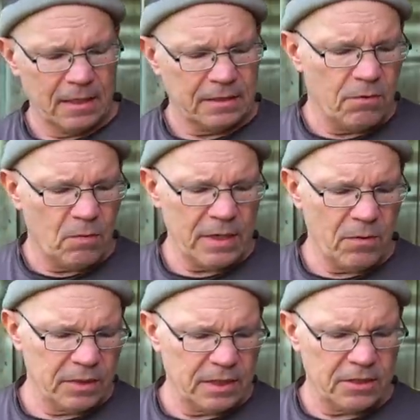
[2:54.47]
So when
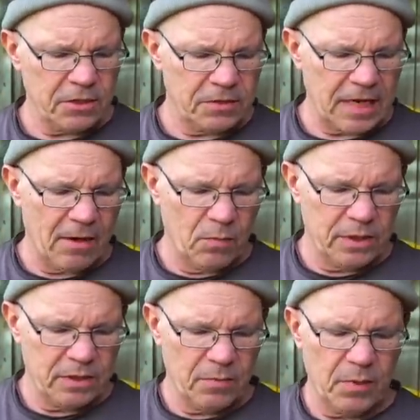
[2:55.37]
you wanted to shoot
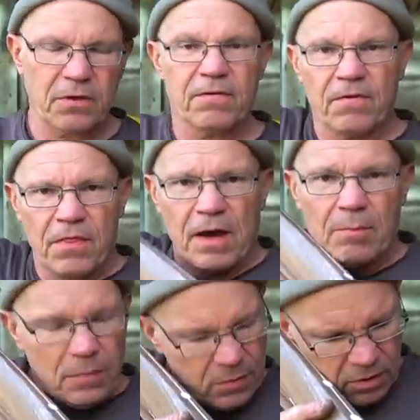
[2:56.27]
downward, you put your
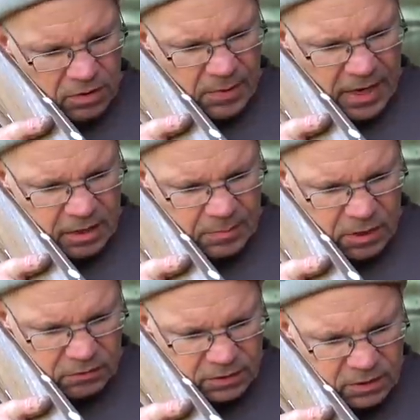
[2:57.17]
thumb on the back of the
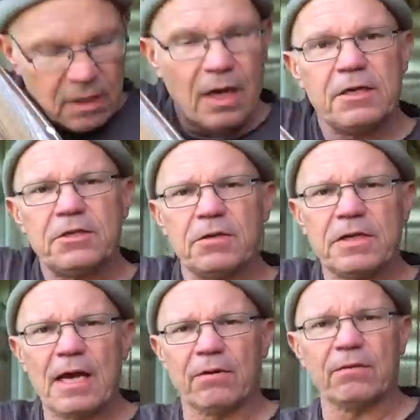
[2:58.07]
bolt and you shoot
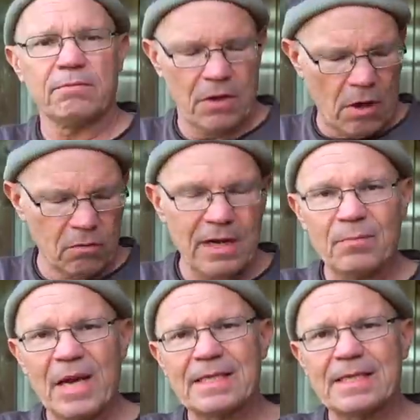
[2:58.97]
down. You hold it
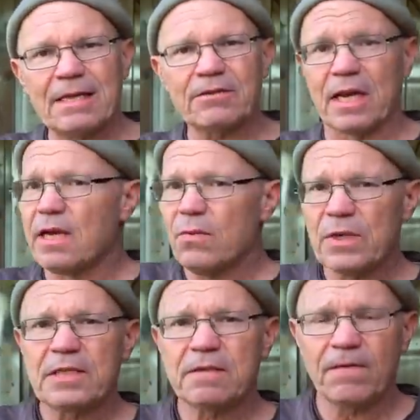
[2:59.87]
in place, literally,
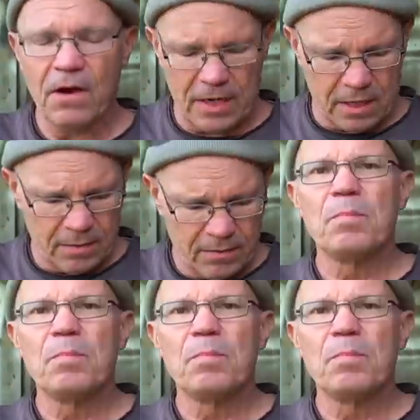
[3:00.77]
which is fine.